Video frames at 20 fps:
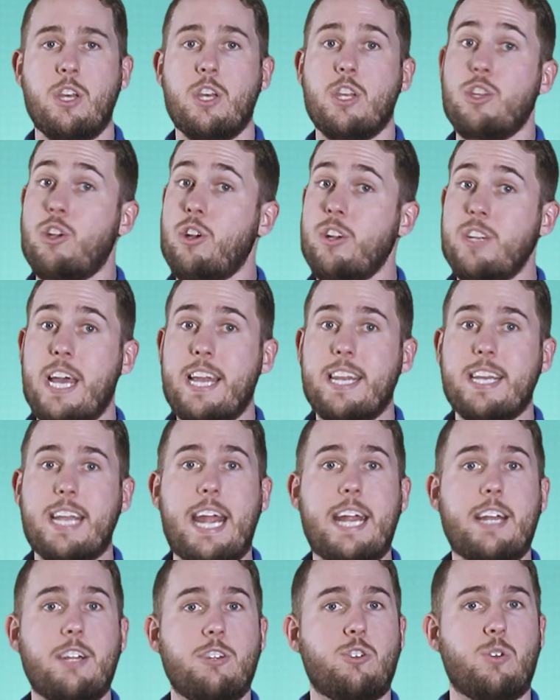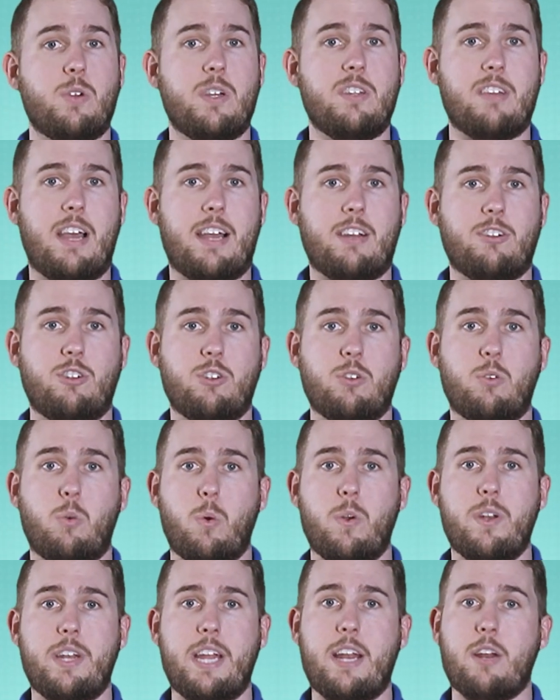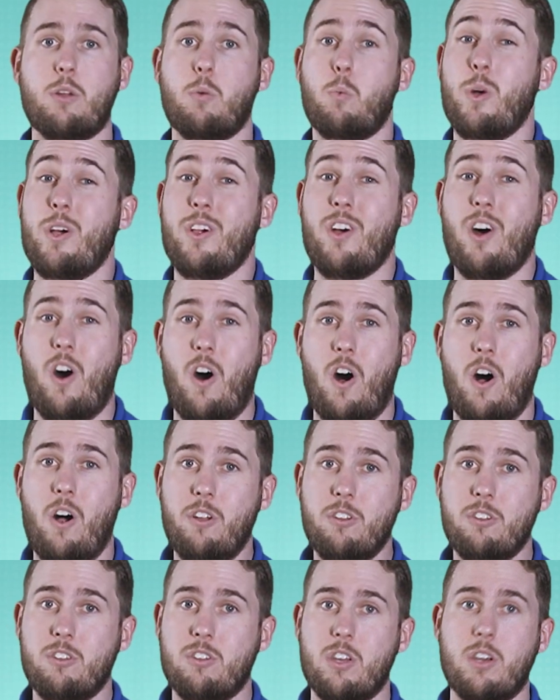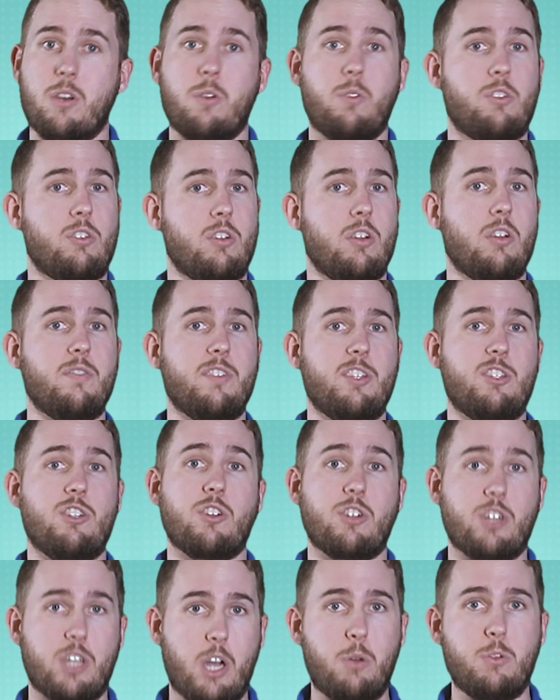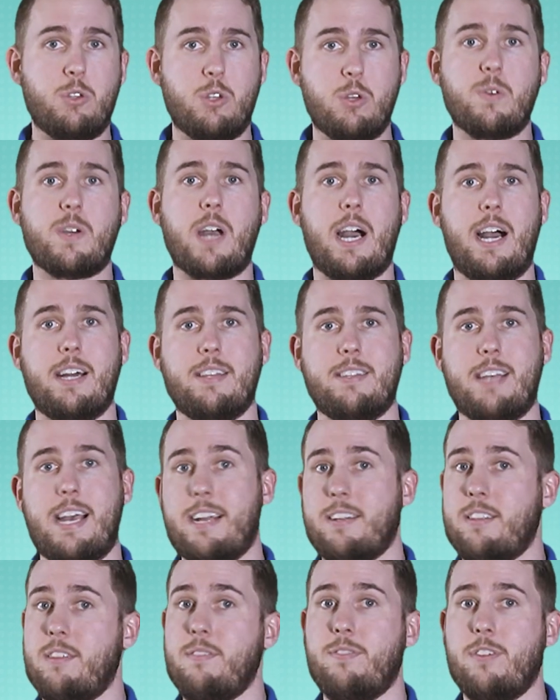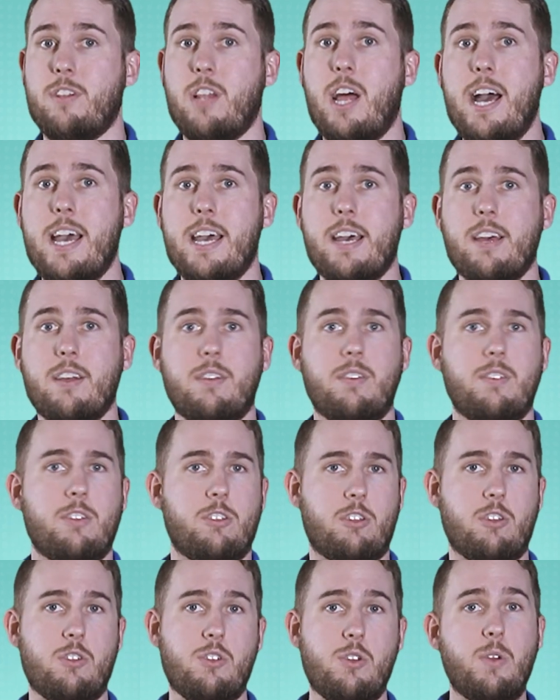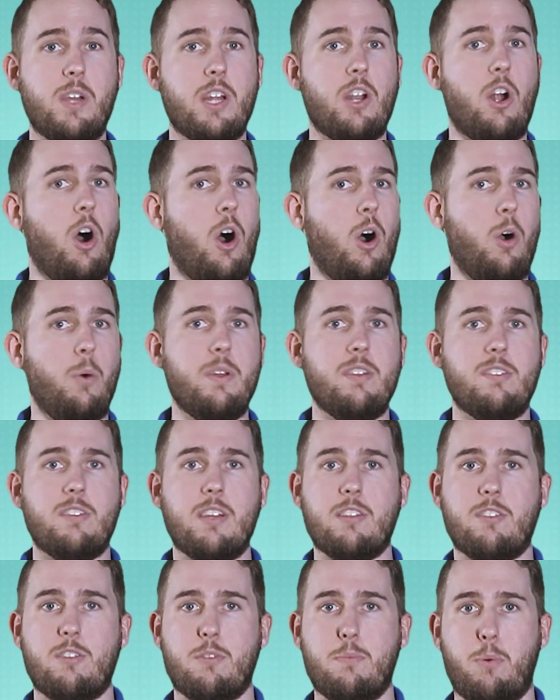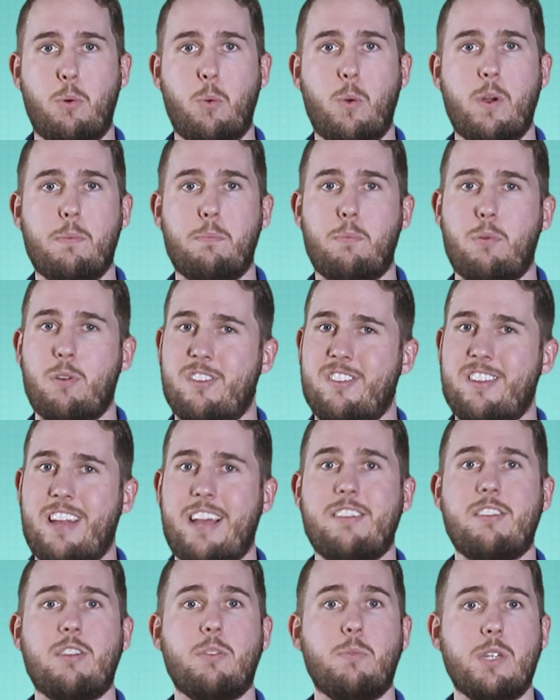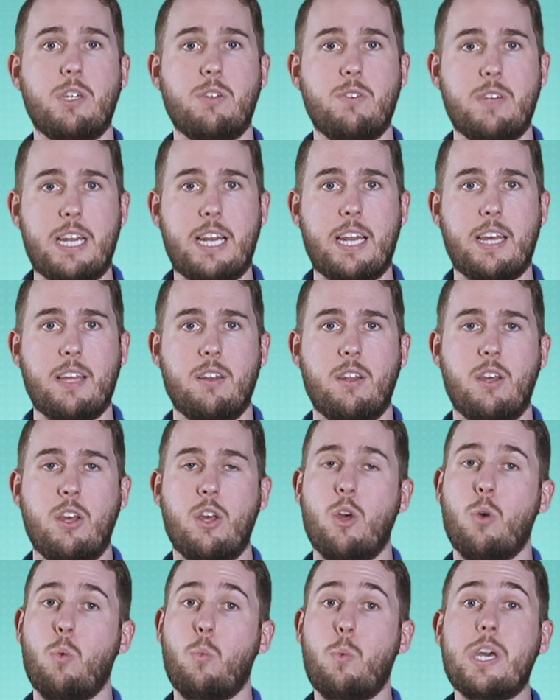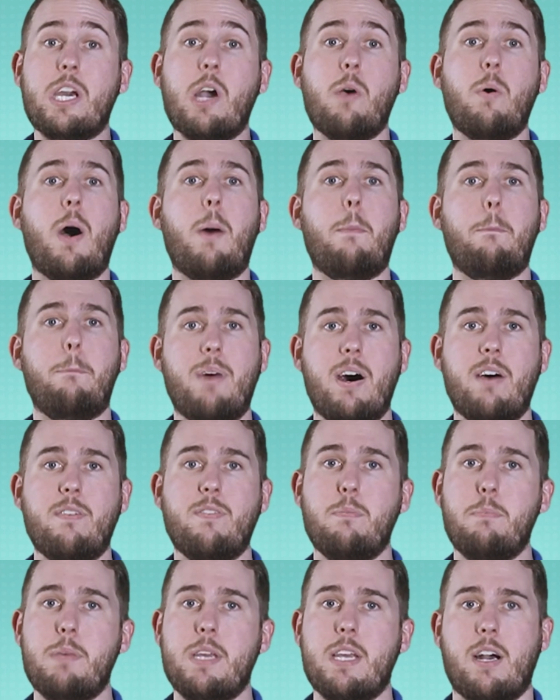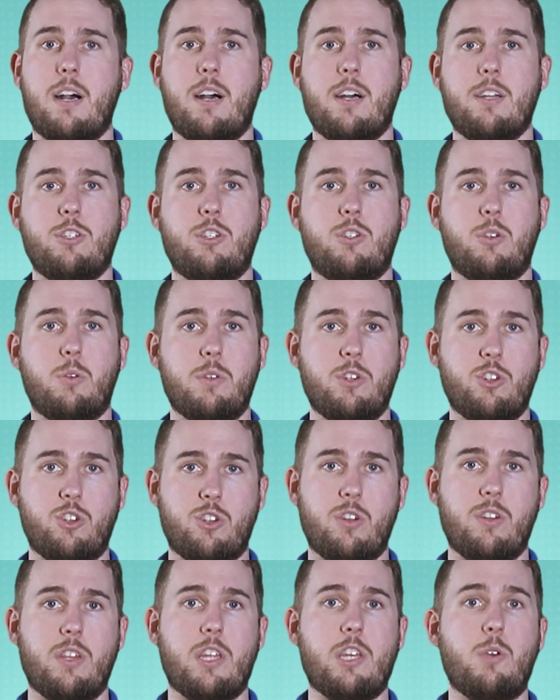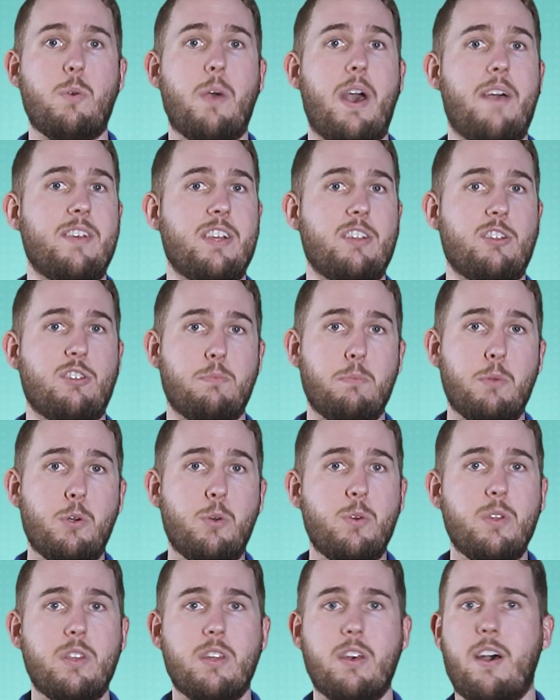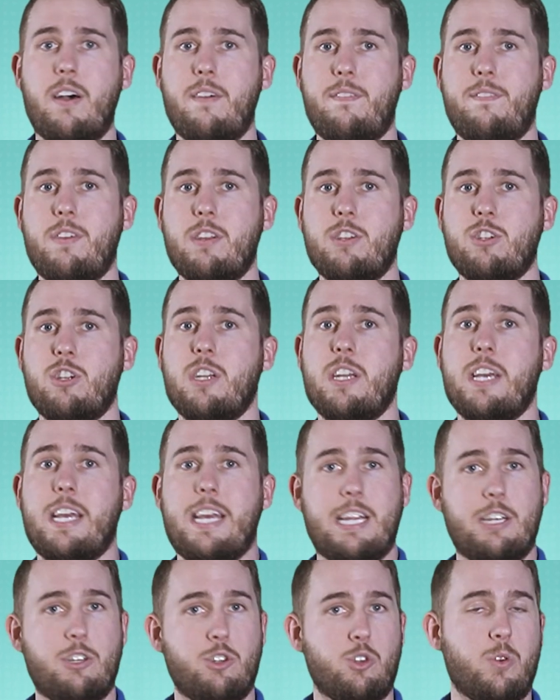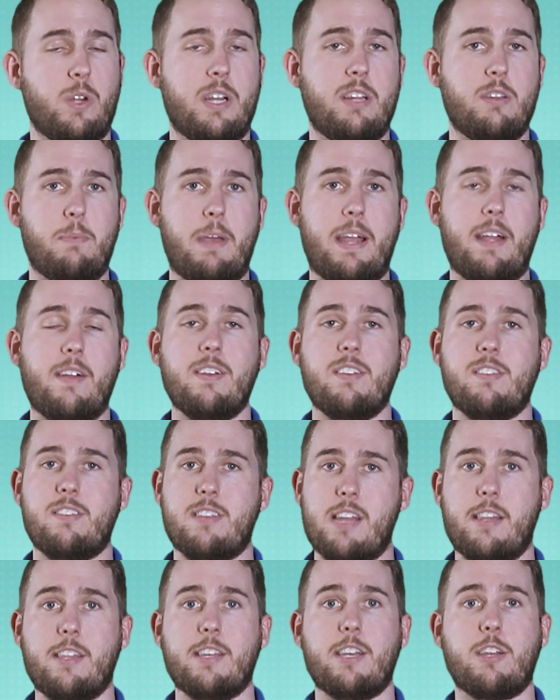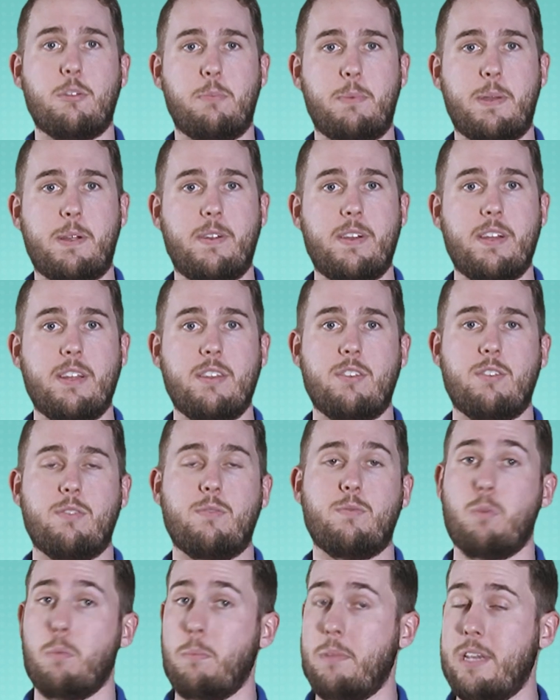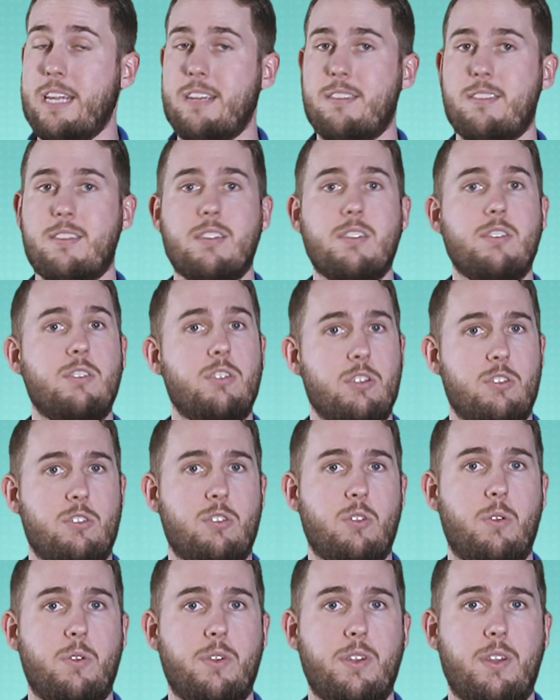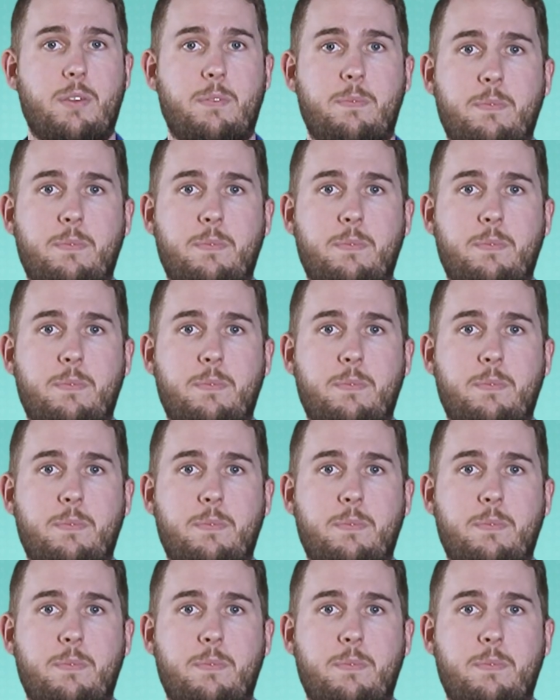Your dedicated transaction coordinator will also serve as your go-to contact at Falaya, so you can always get support precisely when you need it. We go above and beyond to ensure that you have a smooth, efficient, and transparent selling experience from listed to sold.